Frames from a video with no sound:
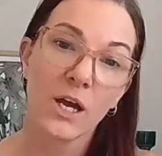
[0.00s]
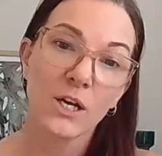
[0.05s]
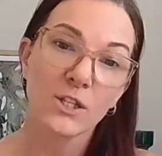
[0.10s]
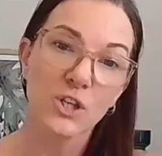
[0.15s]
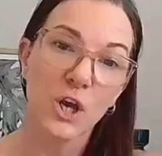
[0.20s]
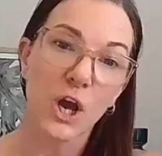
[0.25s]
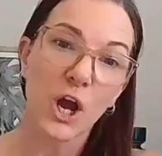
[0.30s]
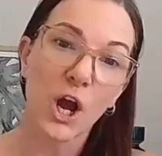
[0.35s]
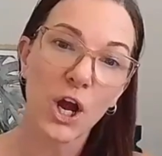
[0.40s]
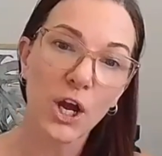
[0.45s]

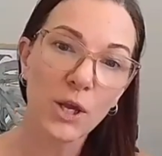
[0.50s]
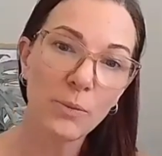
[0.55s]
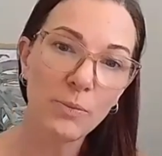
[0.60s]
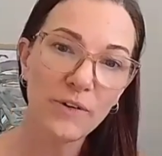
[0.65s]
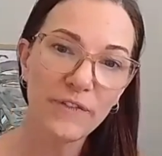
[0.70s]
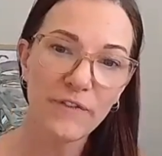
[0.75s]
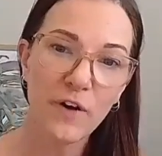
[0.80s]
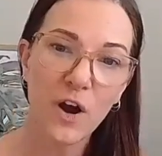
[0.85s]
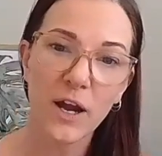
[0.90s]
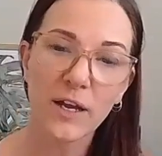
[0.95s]
So I hope
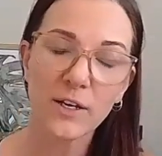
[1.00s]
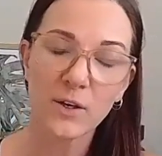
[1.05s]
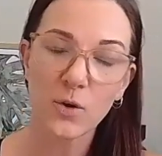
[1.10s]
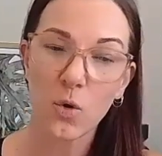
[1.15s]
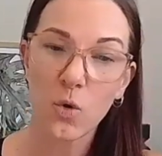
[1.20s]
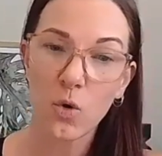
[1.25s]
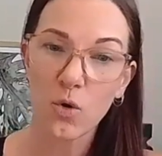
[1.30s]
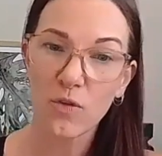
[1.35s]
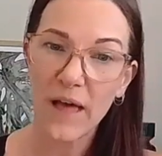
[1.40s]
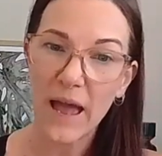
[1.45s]
you find
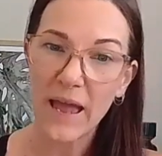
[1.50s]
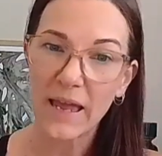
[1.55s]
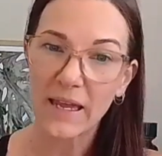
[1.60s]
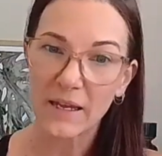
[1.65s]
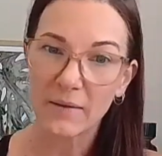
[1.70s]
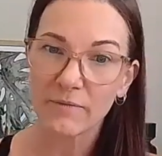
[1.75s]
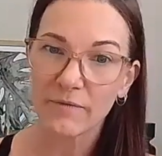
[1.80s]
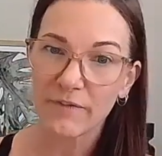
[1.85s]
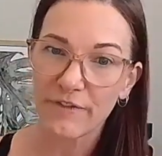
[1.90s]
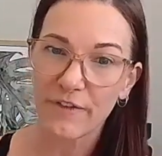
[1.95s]
all that
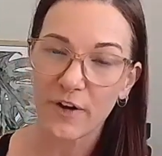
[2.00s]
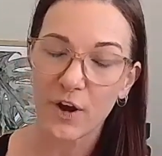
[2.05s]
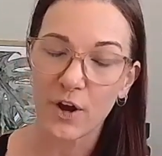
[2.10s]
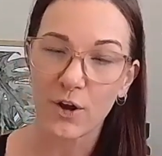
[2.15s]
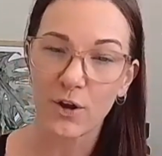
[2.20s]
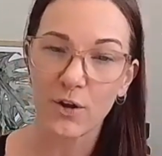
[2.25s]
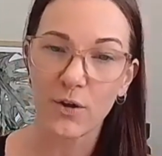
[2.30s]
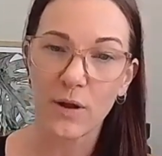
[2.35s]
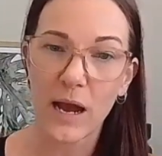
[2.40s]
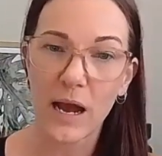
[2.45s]

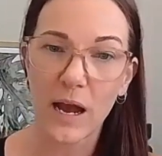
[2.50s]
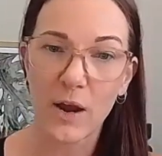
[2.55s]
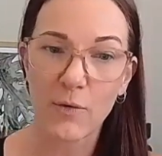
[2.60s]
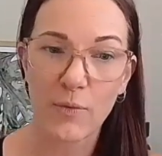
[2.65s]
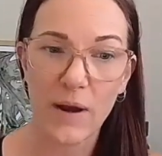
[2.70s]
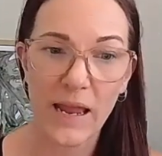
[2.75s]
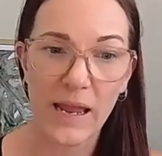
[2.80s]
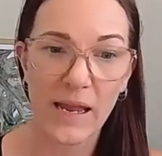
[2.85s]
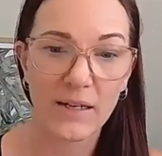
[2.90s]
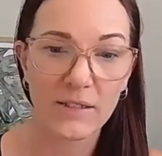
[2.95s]
info
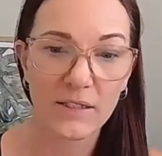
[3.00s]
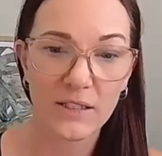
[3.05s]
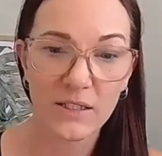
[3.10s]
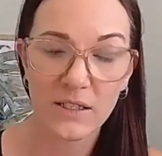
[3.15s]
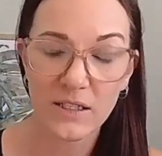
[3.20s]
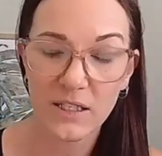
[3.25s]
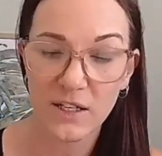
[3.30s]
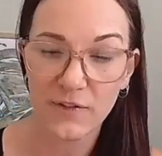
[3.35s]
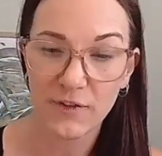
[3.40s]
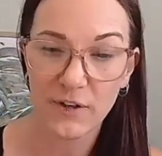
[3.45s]
around
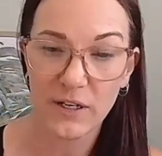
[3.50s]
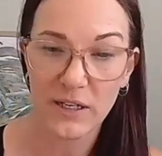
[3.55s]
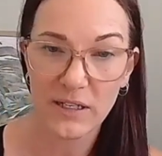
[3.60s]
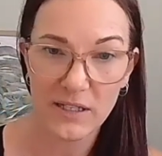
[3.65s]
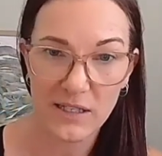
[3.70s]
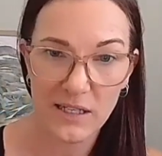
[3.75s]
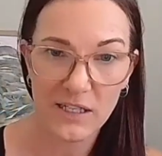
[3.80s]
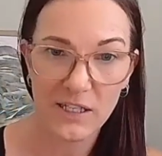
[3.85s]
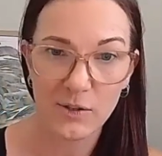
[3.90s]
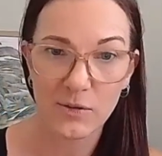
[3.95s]
the different
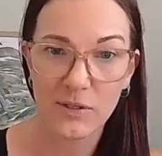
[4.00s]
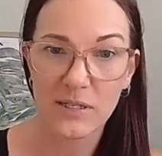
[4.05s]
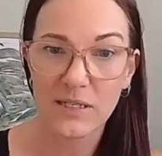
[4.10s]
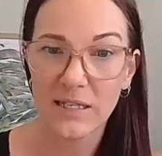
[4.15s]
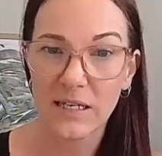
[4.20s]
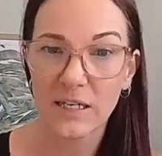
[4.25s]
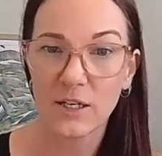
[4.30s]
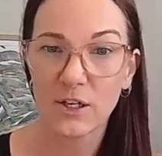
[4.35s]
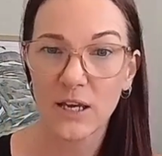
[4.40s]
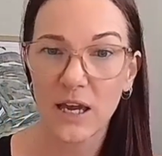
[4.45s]
accessories
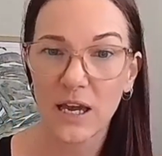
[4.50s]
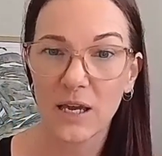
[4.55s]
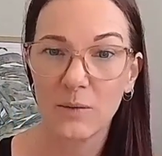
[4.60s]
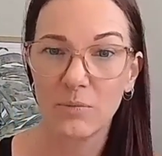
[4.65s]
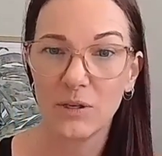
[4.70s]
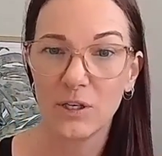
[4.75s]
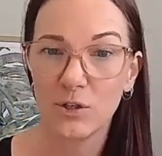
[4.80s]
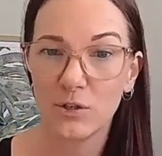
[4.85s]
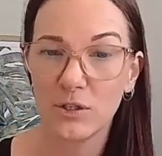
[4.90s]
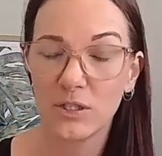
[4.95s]
that you can
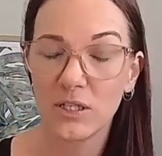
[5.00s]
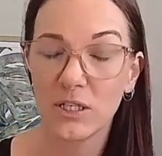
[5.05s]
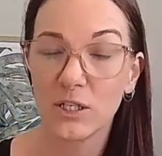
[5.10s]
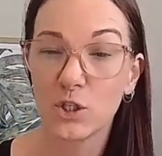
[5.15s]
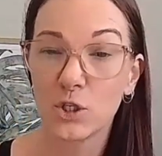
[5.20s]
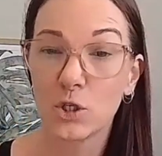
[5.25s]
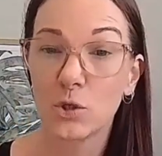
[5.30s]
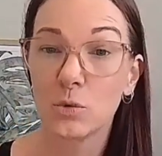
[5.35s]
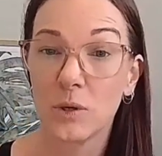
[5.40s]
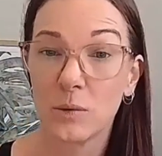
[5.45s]
be
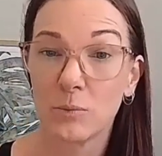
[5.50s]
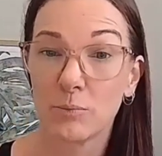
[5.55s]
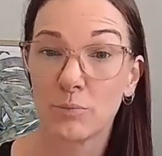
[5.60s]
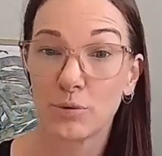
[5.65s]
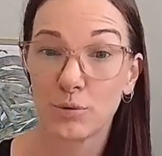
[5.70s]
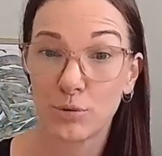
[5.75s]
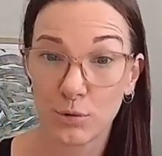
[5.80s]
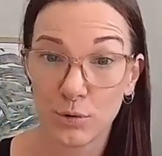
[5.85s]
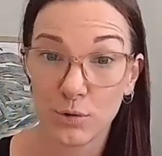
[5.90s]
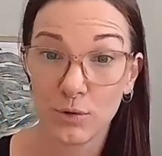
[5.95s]
using to
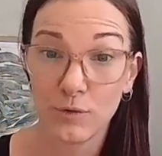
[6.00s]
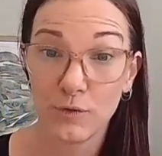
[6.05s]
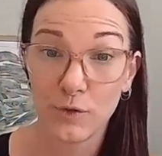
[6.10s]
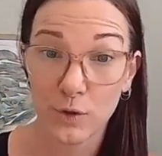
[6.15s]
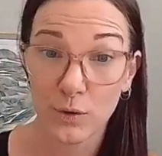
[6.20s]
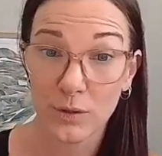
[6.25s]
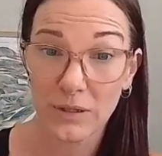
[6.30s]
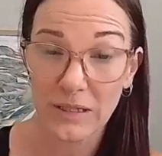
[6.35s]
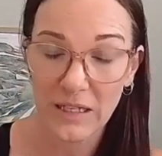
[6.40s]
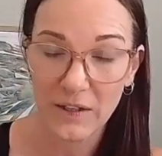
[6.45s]
improve
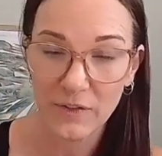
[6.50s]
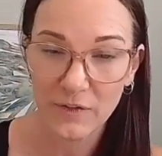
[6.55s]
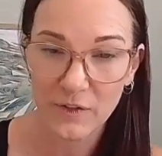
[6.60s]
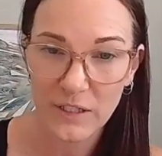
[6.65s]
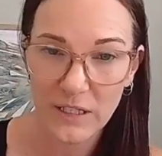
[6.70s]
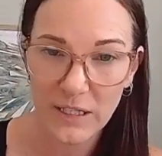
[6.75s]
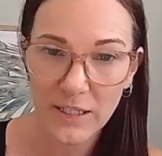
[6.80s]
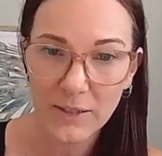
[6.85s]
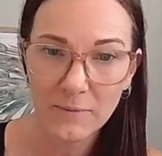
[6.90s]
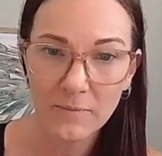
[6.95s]
your
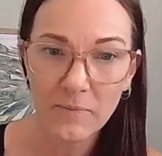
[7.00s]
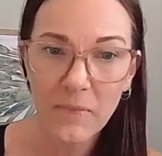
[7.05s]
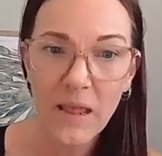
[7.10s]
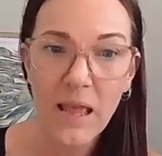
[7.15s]
lifting.